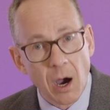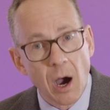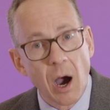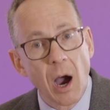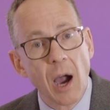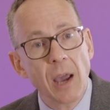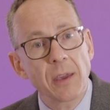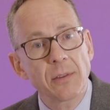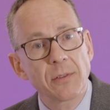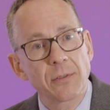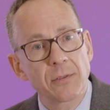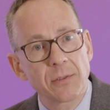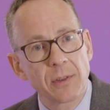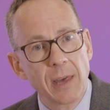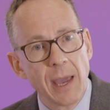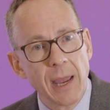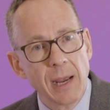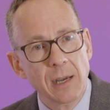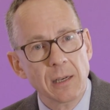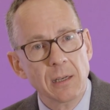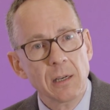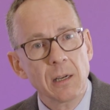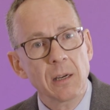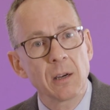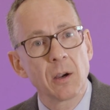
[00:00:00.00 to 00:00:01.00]
I
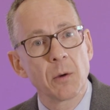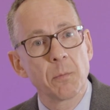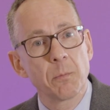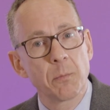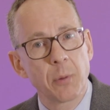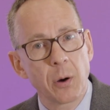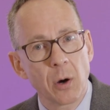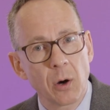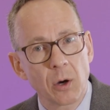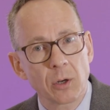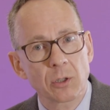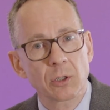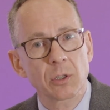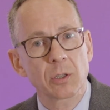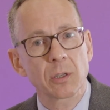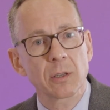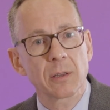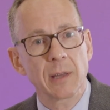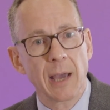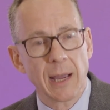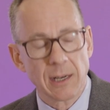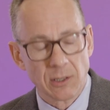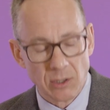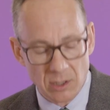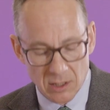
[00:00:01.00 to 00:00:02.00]
then put
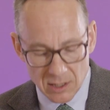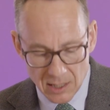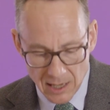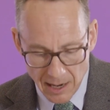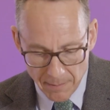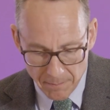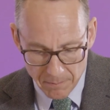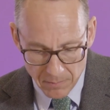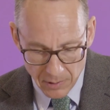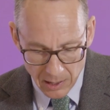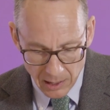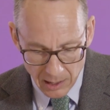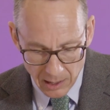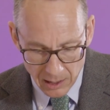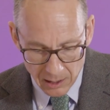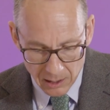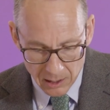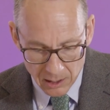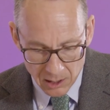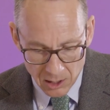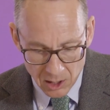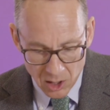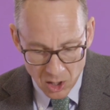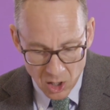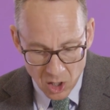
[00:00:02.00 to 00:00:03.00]
that number
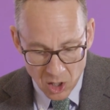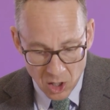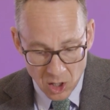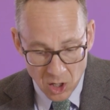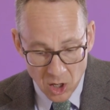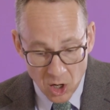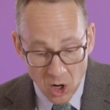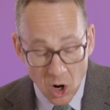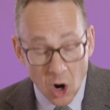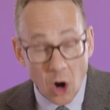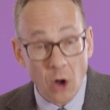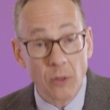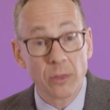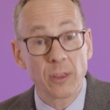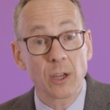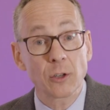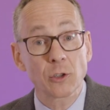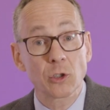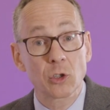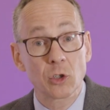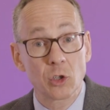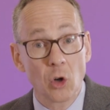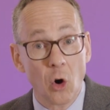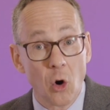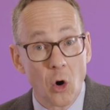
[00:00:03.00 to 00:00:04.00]
on
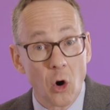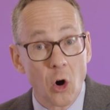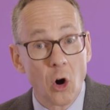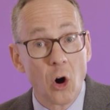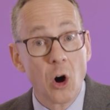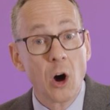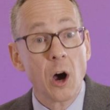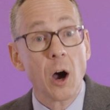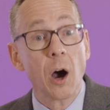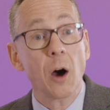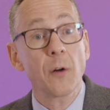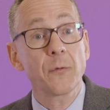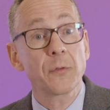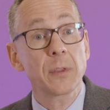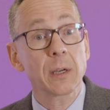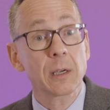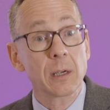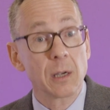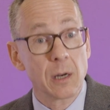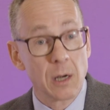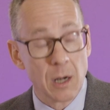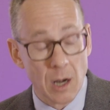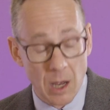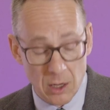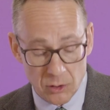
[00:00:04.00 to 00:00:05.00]
the door of the
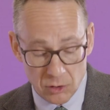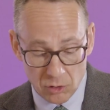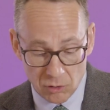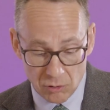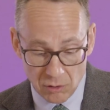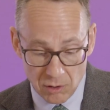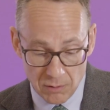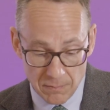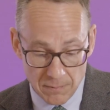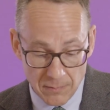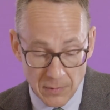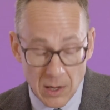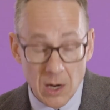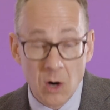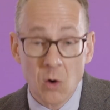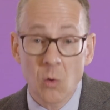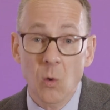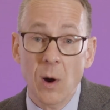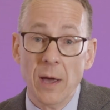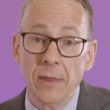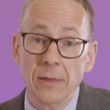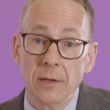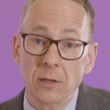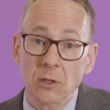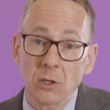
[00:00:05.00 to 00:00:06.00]
classroom
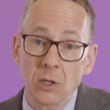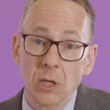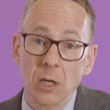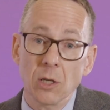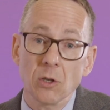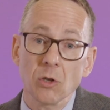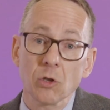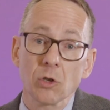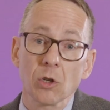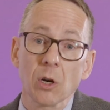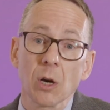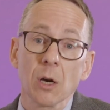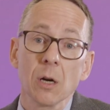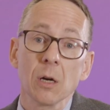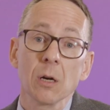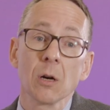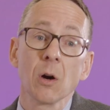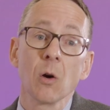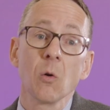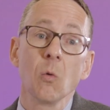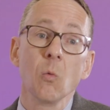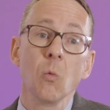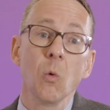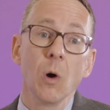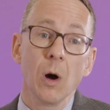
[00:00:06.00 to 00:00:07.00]
where the teacher
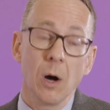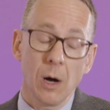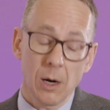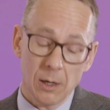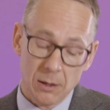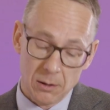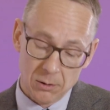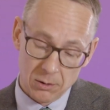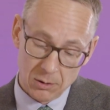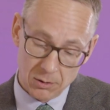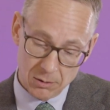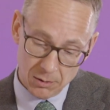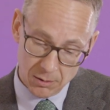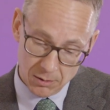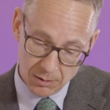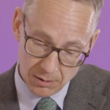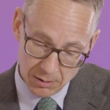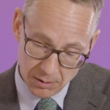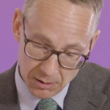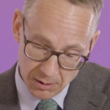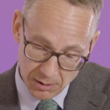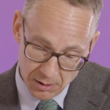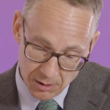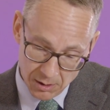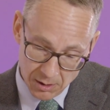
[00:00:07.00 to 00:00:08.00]
worked,
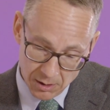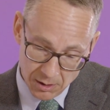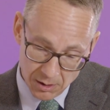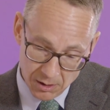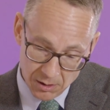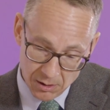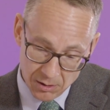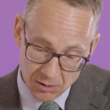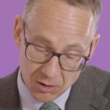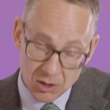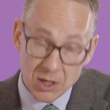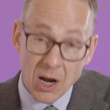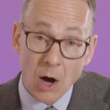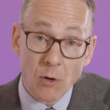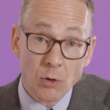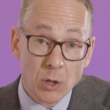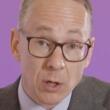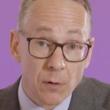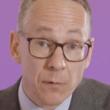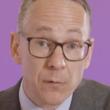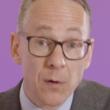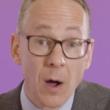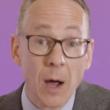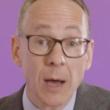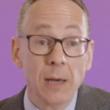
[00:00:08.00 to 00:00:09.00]

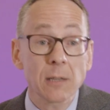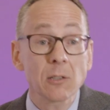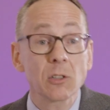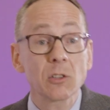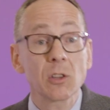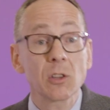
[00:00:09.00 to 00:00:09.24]
notified